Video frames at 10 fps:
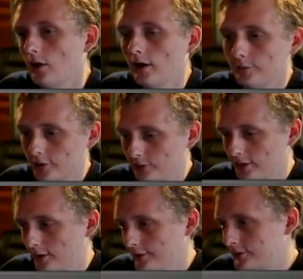Well, I'm gonna be
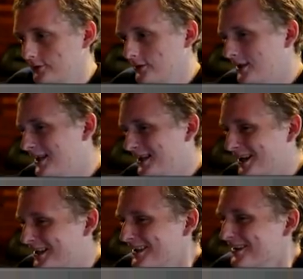nice.
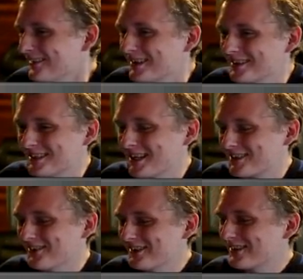We could take
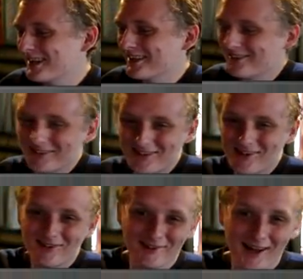the win right here with
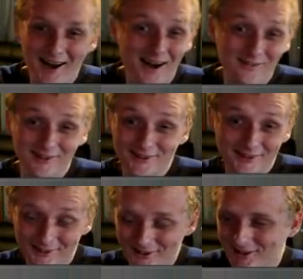Slyzard,
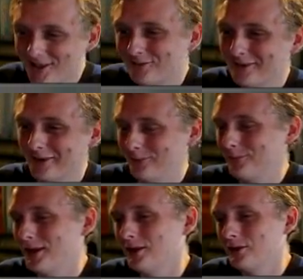obviously, but
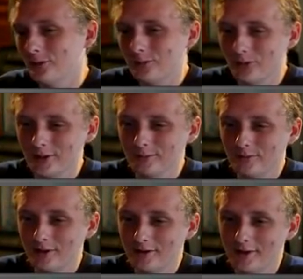no point
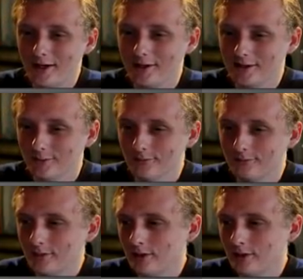in denying him